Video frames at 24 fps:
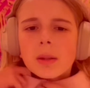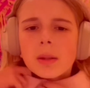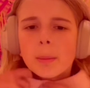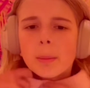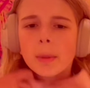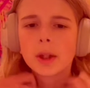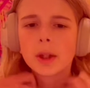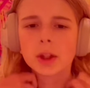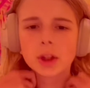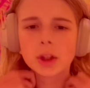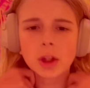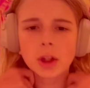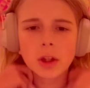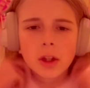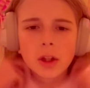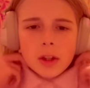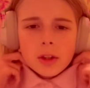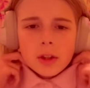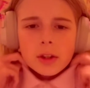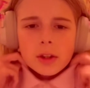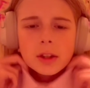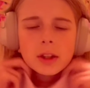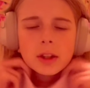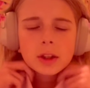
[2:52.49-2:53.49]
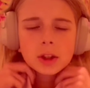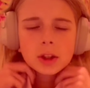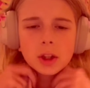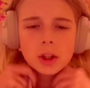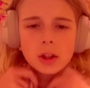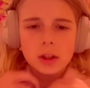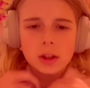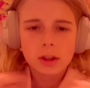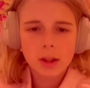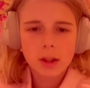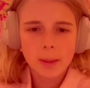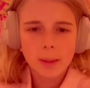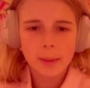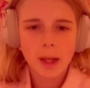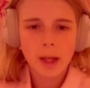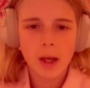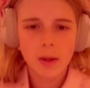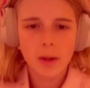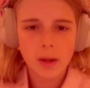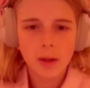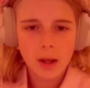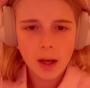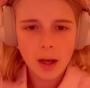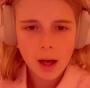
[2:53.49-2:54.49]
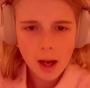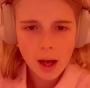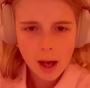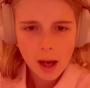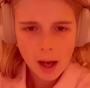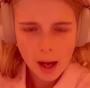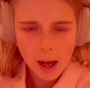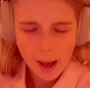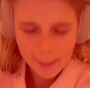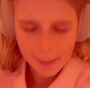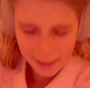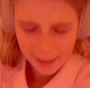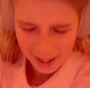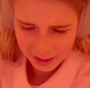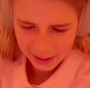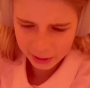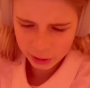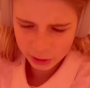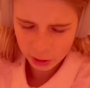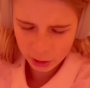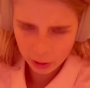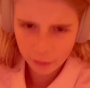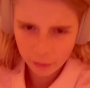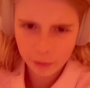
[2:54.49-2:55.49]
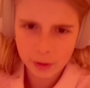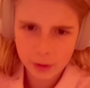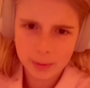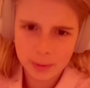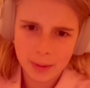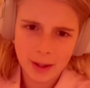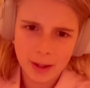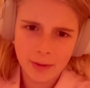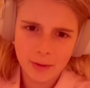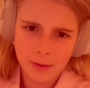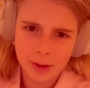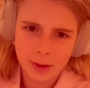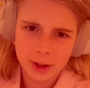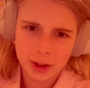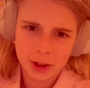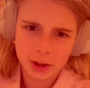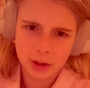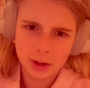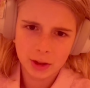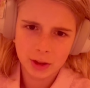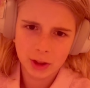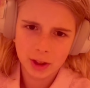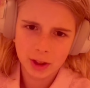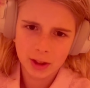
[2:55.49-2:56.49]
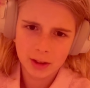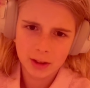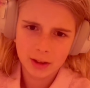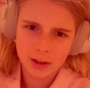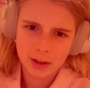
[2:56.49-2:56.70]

My shirt under um, this shirt is coming out. I'm not sure if it's made for children.